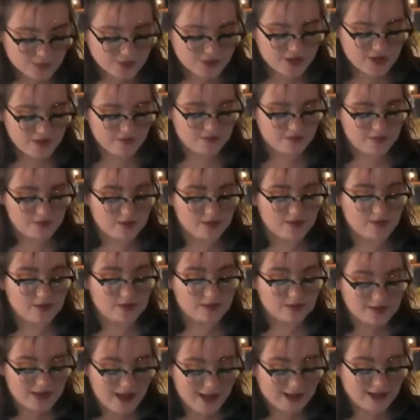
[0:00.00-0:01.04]
shave
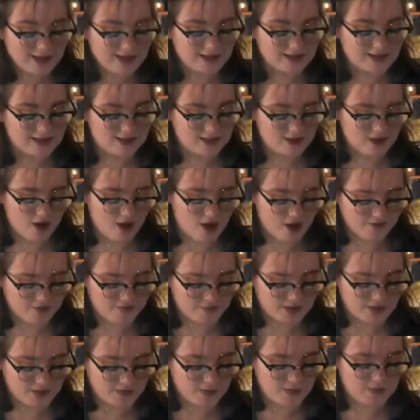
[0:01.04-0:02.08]
seconds off
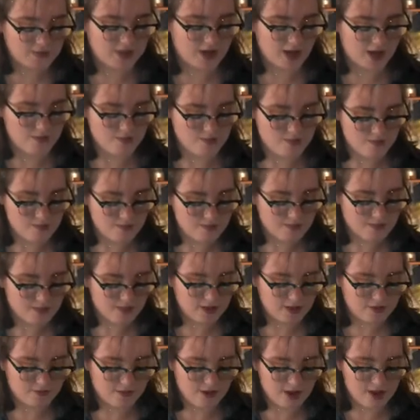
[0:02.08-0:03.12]
my swim time
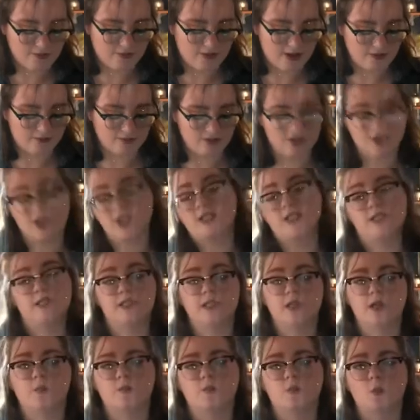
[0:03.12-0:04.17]
if I ever have the chance to
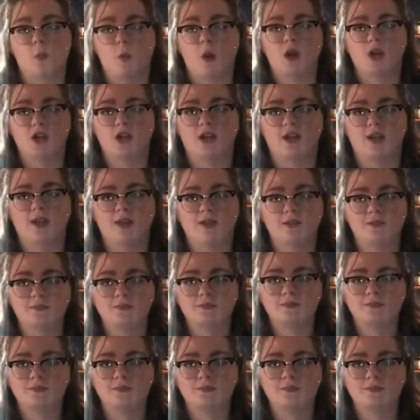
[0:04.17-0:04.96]
see open water again.